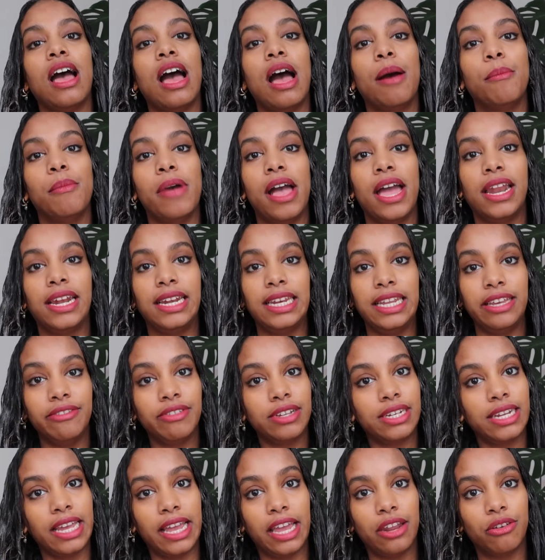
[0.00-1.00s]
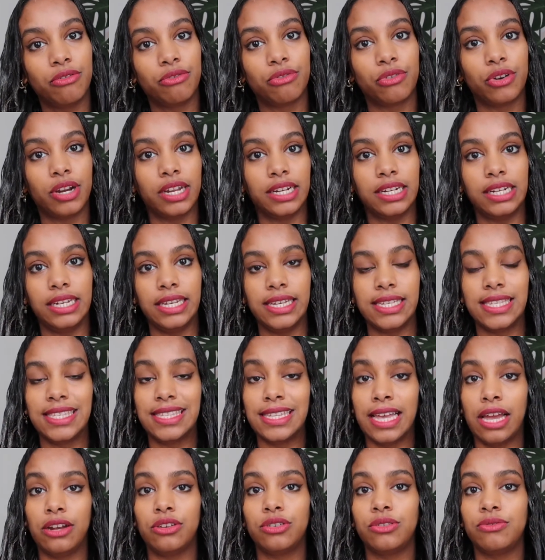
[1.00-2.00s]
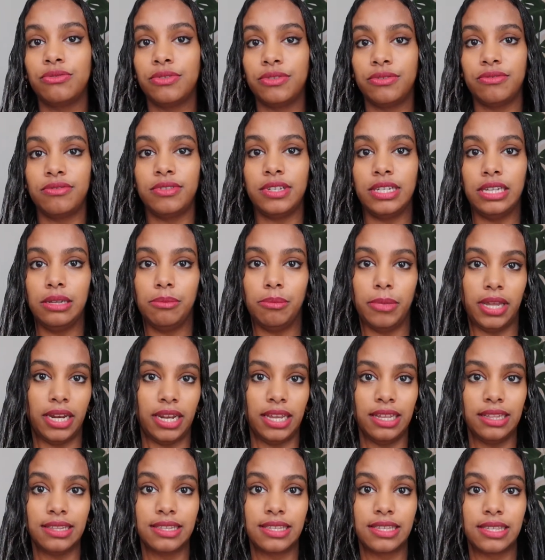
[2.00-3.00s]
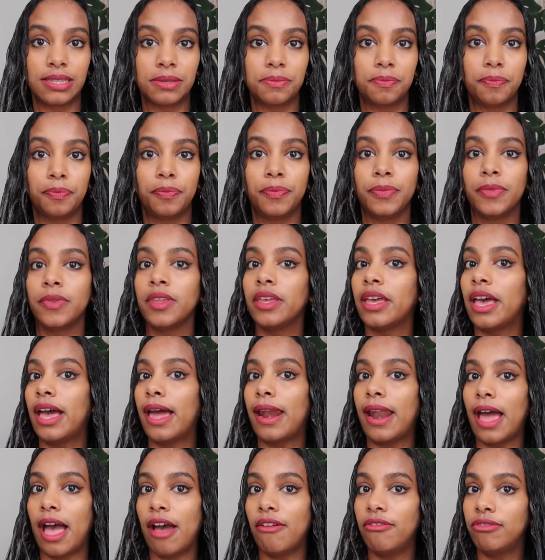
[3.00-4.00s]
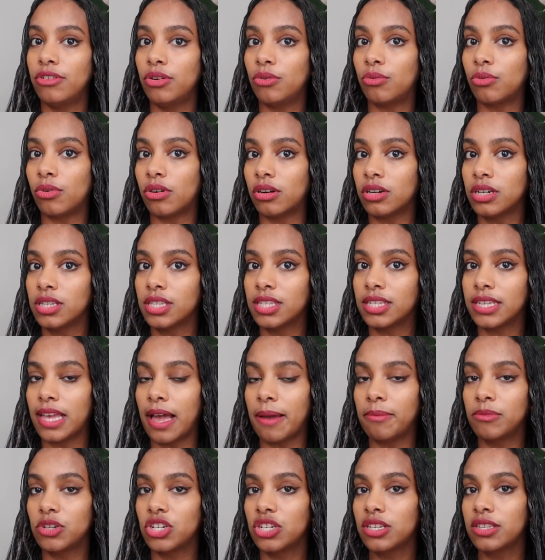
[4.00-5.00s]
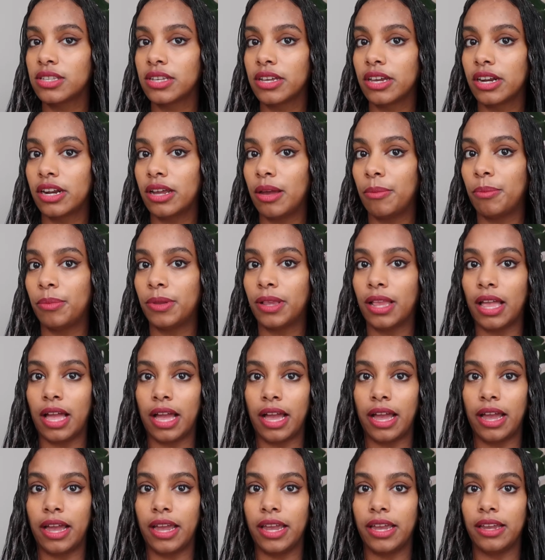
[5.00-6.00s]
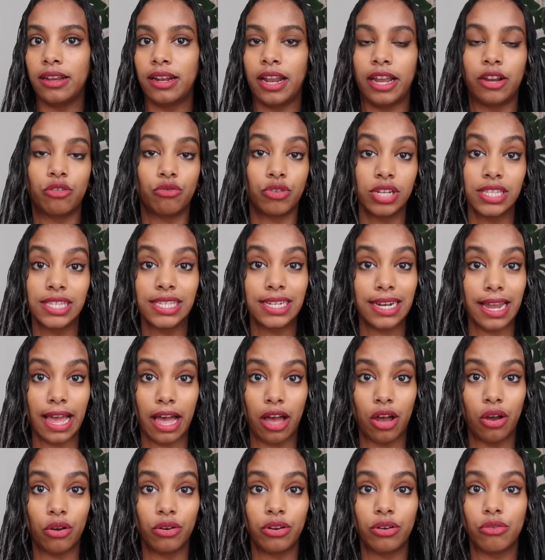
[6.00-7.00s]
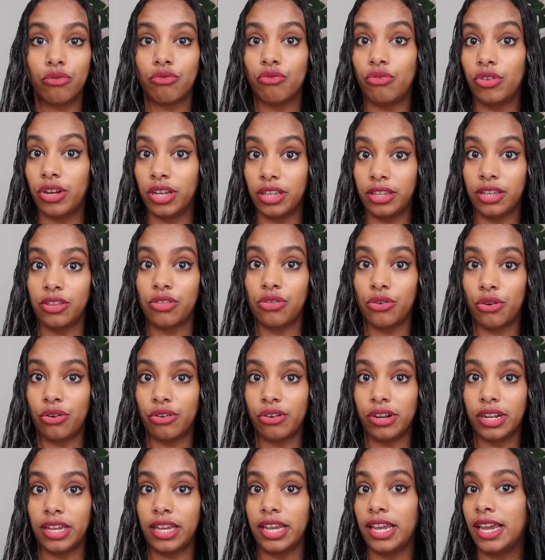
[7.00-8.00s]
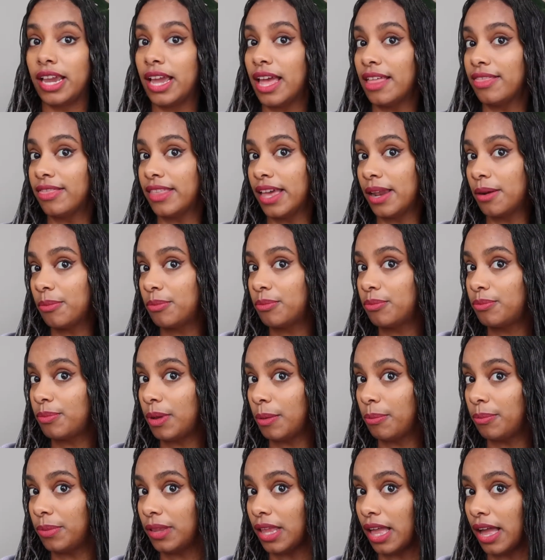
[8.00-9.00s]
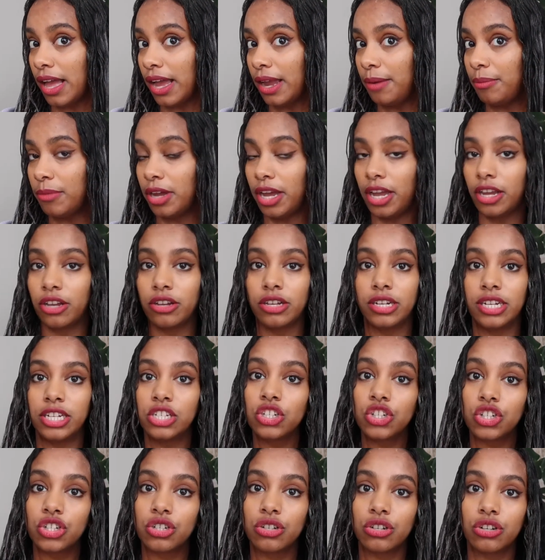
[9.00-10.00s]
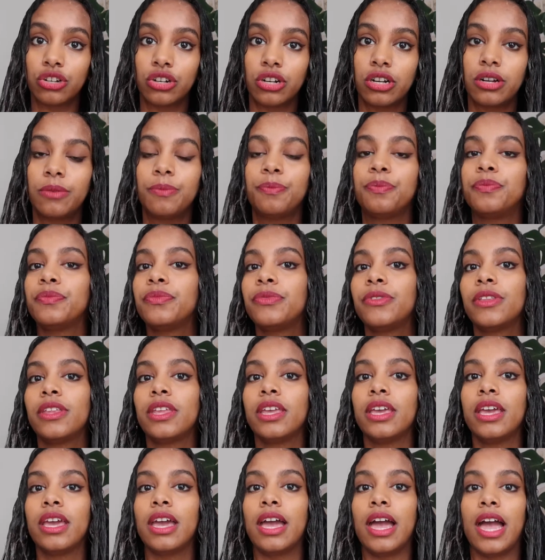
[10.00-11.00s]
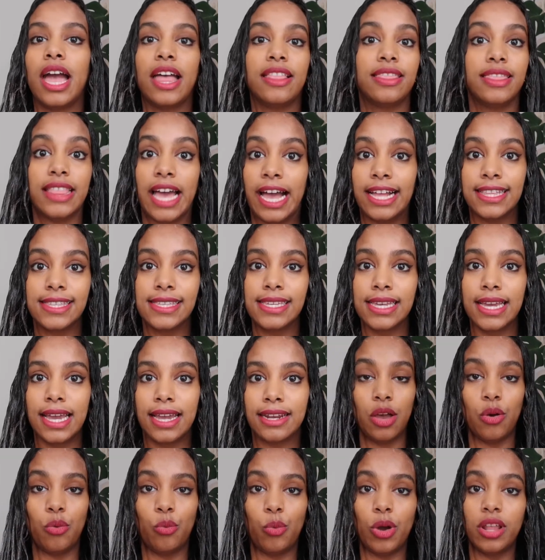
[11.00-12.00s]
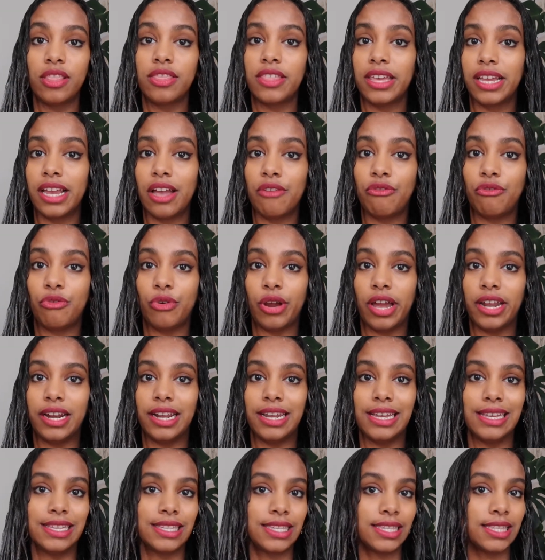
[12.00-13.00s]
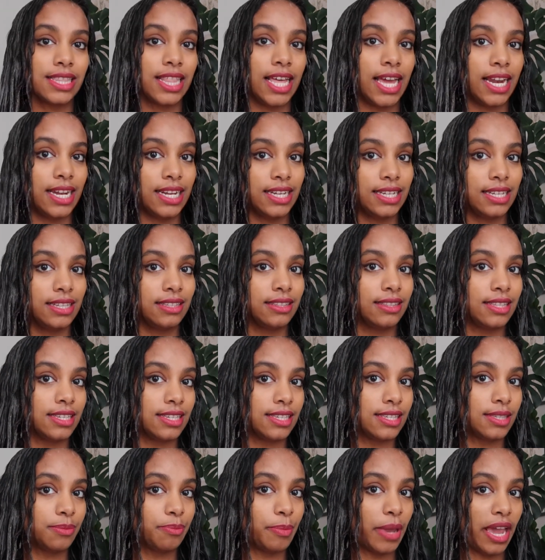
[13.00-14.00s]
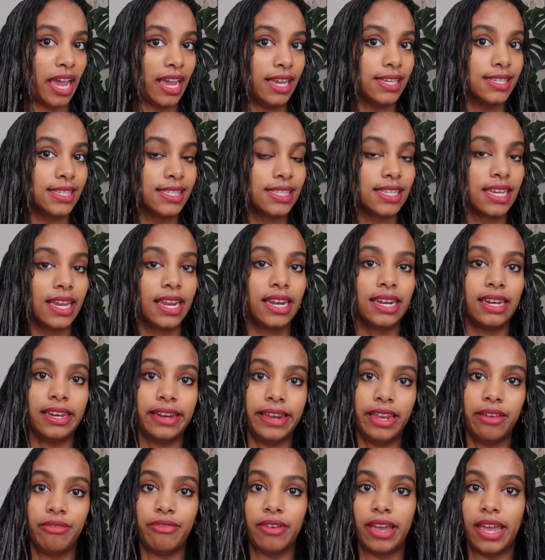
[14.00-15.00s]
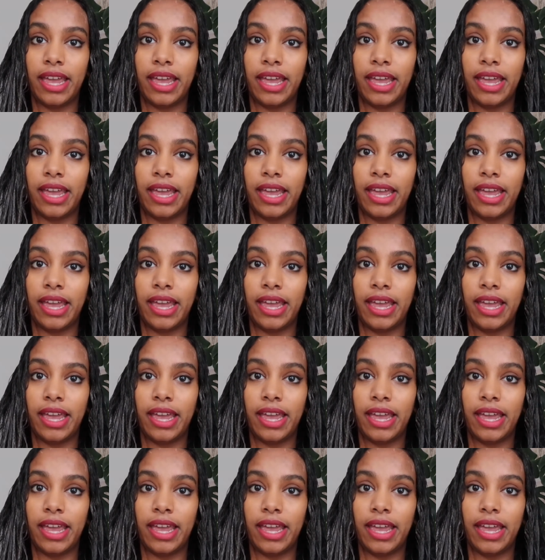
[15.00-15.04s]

um, and leave it in for at least 10 to 15 minutes and afterwards I'm just gonna apply like rinse it out really thoroughly and then apply my conditioner and that's it one thing I've read is that this paste can leave